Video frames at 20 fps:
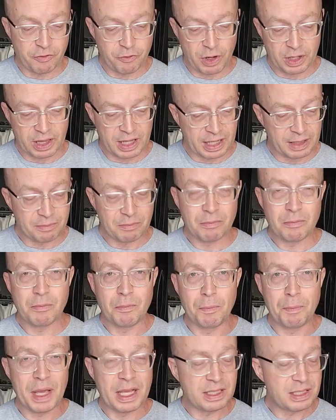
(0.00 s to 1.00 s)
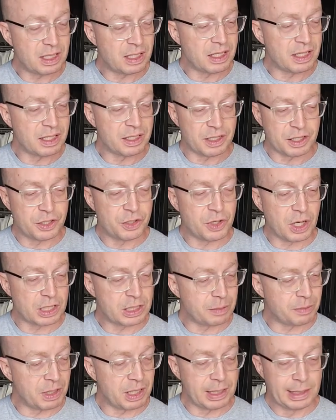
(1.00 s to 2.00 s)
friendly, basically
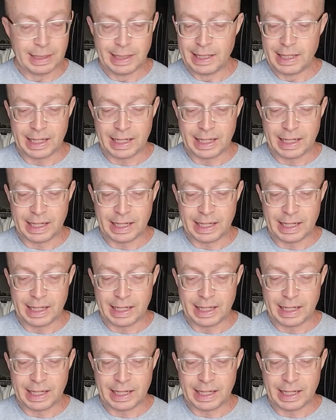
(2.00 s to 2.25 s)
indestructible.